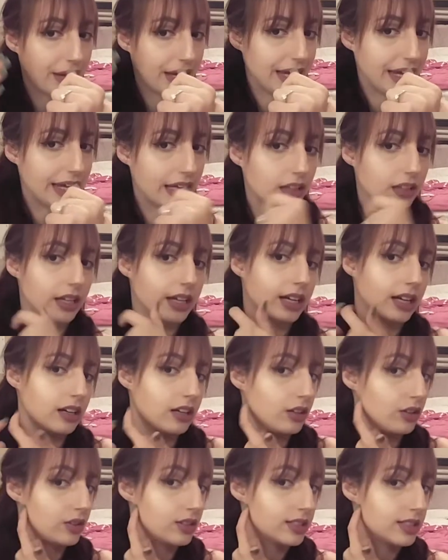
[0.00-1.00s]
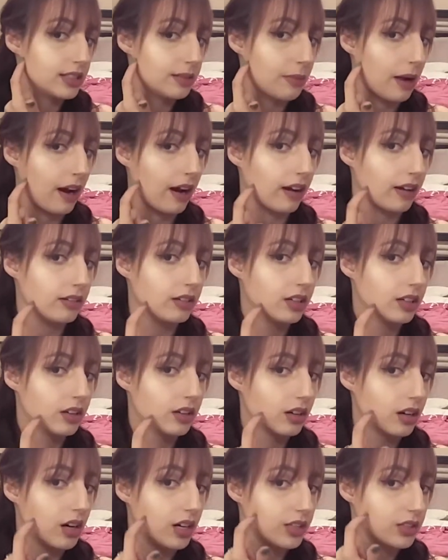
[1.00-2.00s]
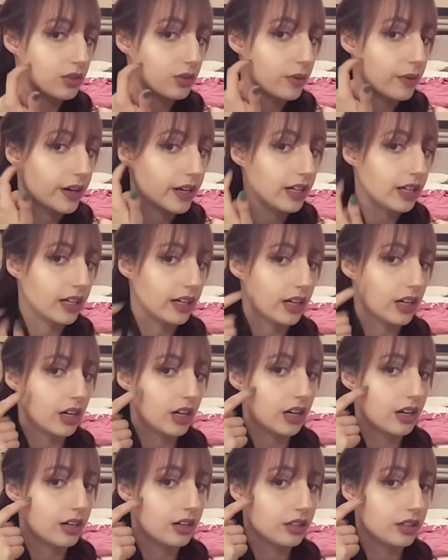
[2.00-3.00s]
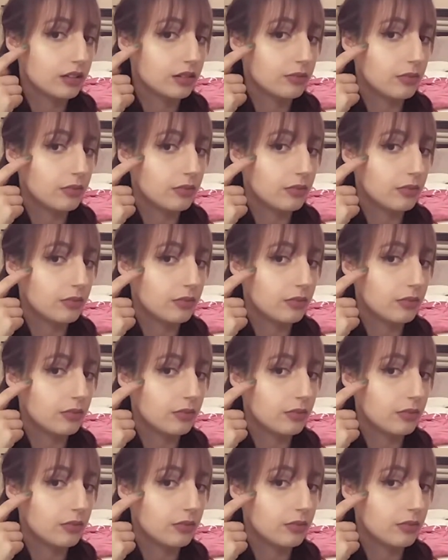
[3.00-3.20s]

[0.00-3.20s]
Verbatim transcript: pink. Like you can see my contour right here and